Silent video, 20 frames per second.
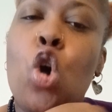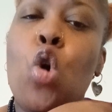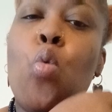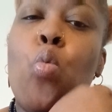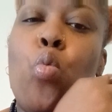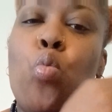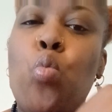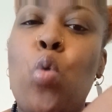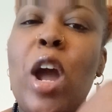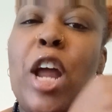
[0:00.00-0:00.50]

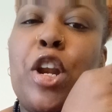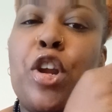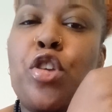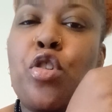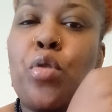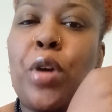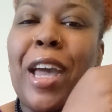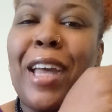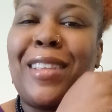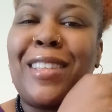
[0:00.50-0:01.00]
When do
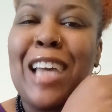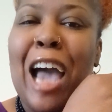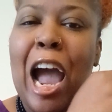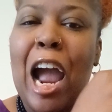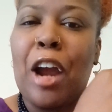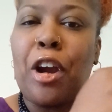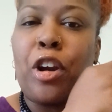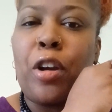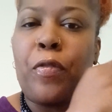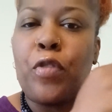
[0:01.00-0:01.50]
you get
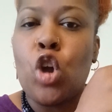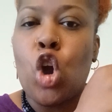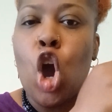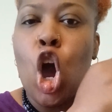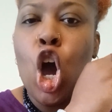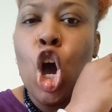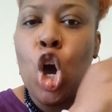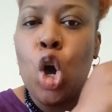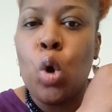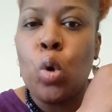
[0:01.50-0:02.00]
tired of your
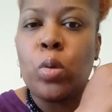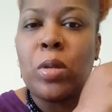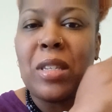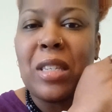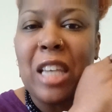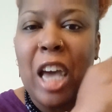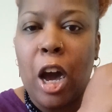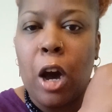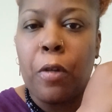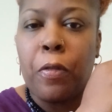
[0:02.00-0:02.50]
own
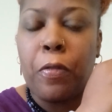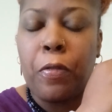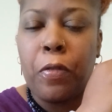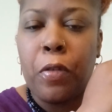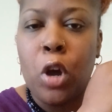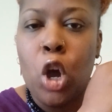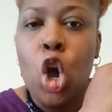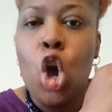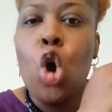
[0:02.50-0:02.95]
self?